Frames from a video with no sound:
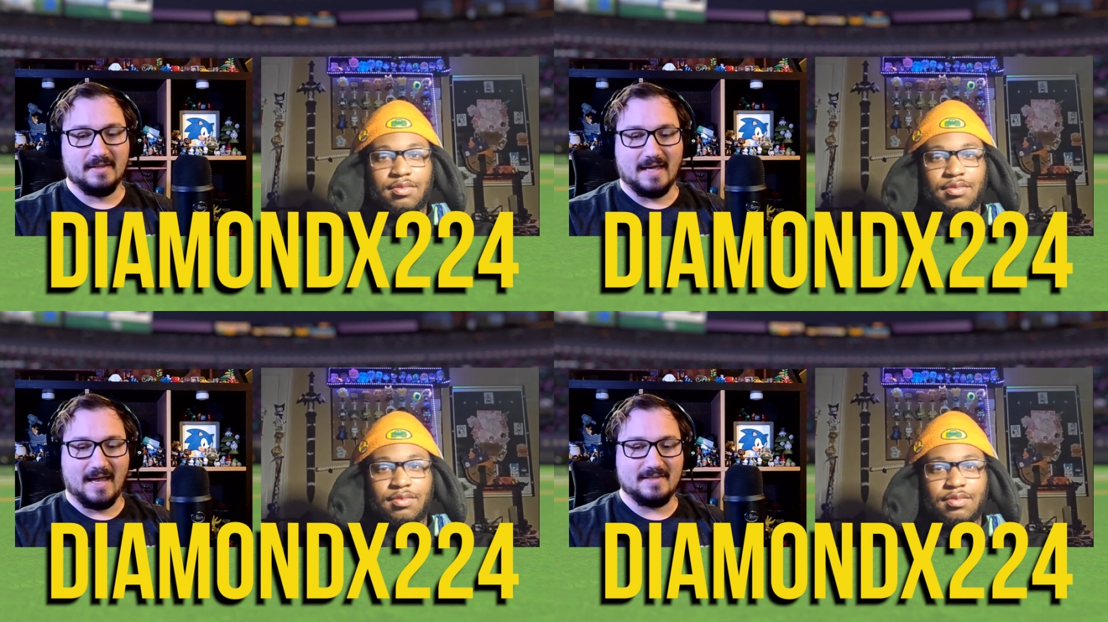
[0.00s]

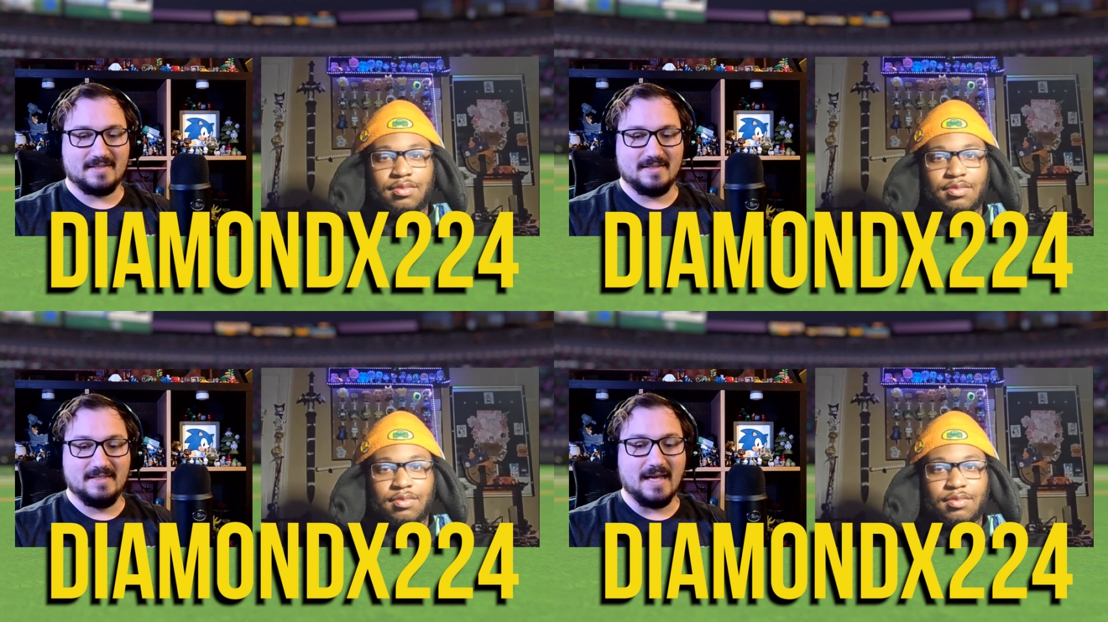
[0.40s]

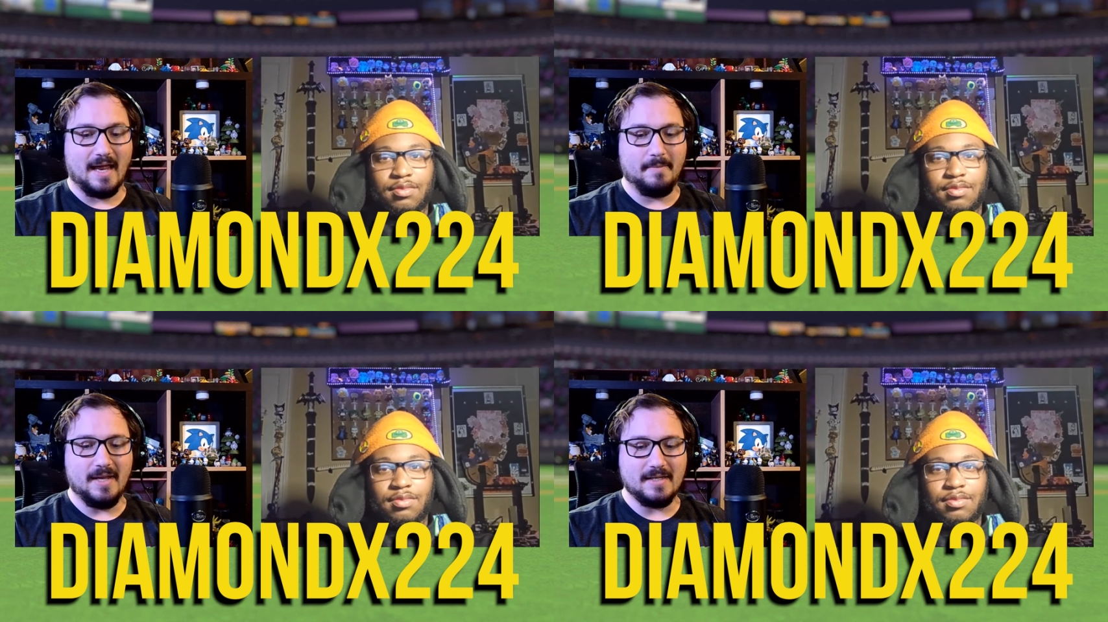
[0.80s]
Speaker 1: That's
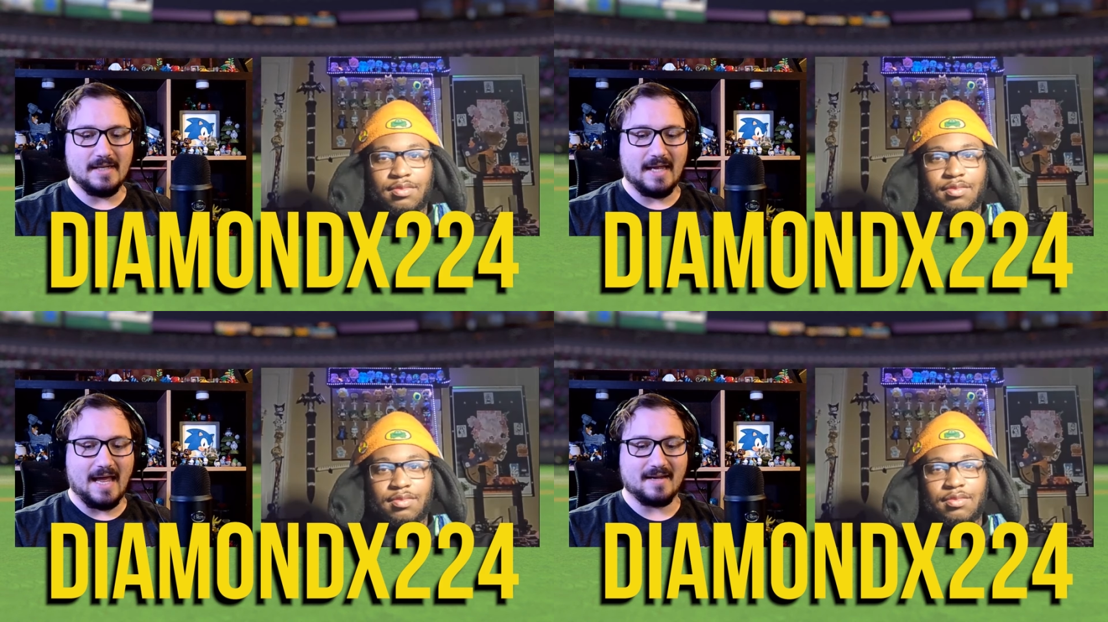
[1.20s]

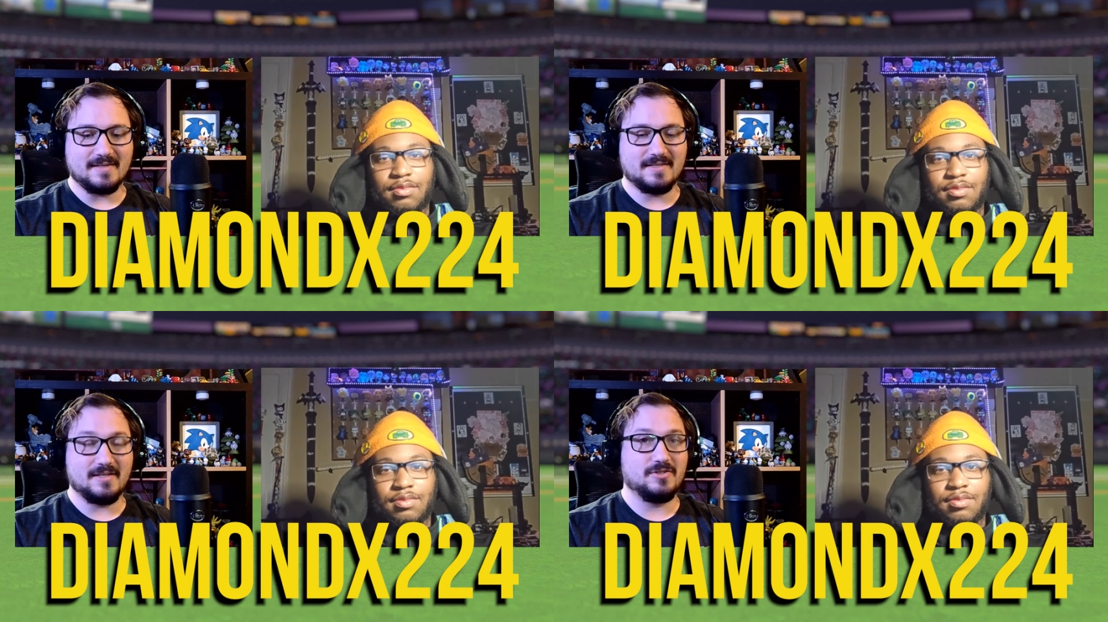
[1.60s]
Diamond
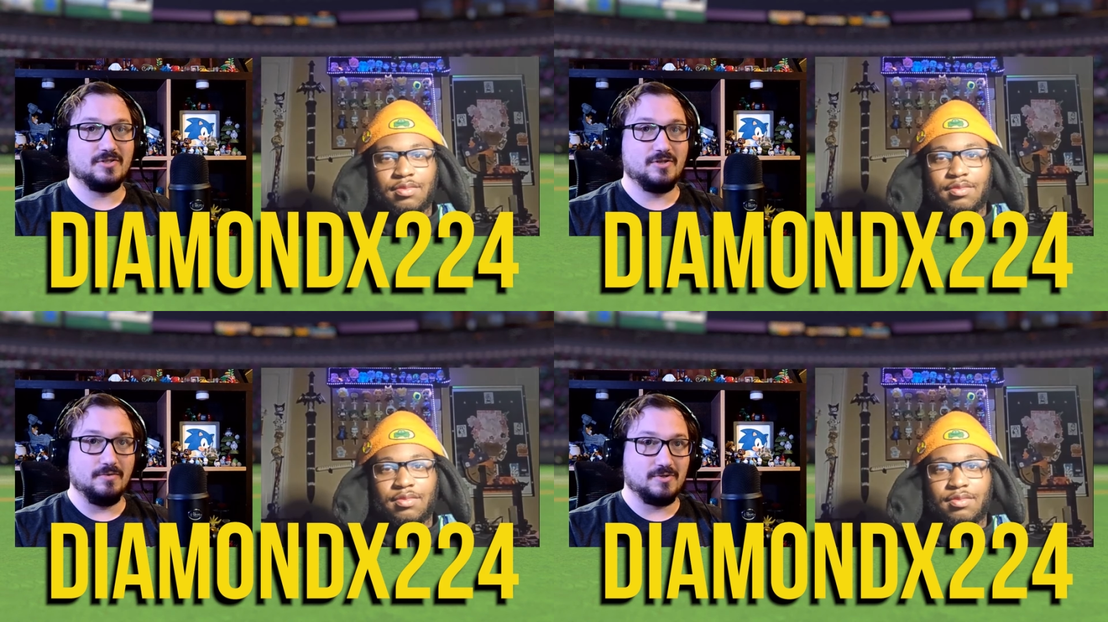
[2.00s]

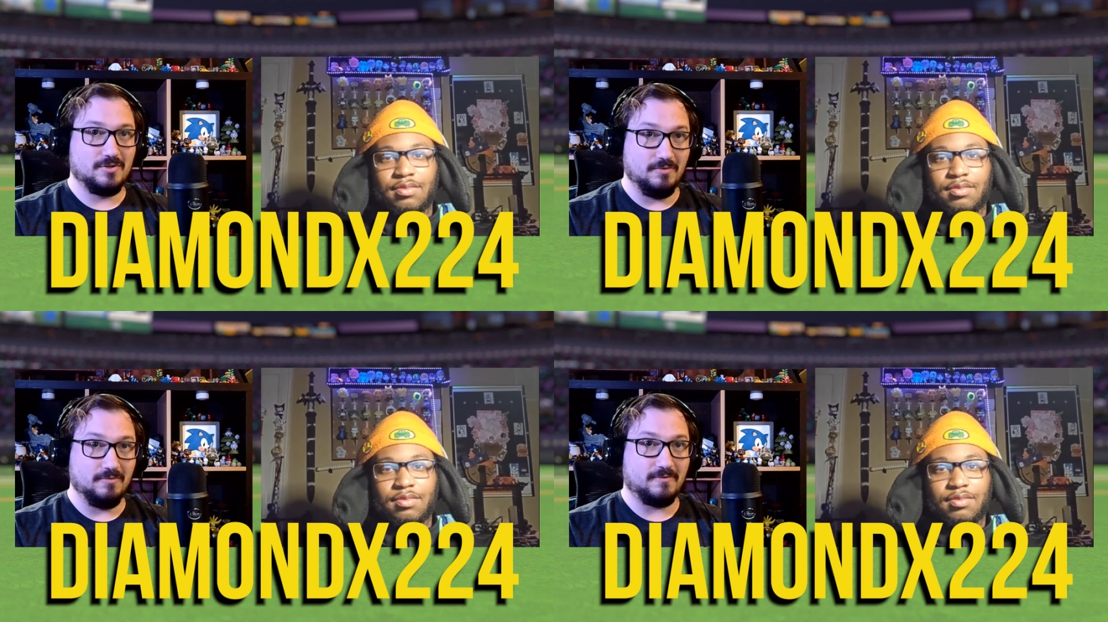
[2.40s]

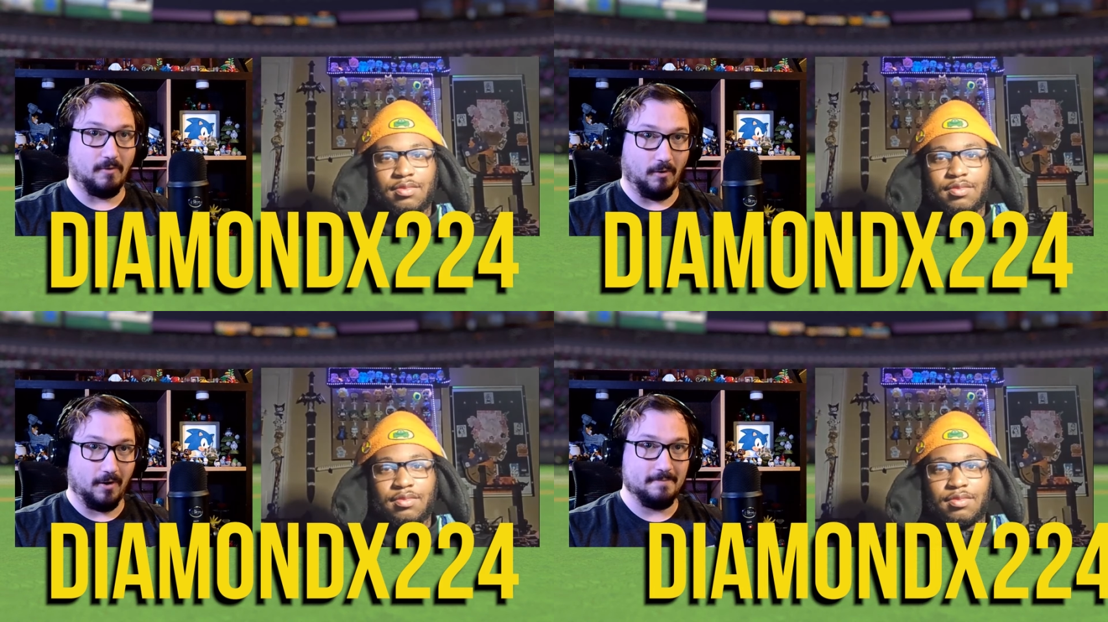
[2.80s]

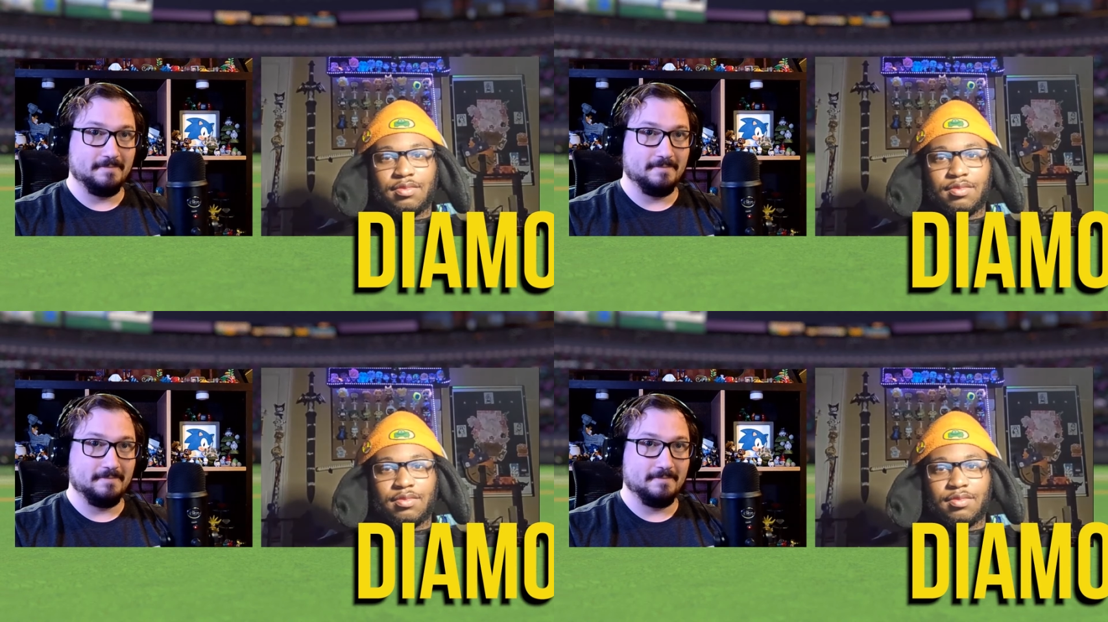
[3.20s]
X224.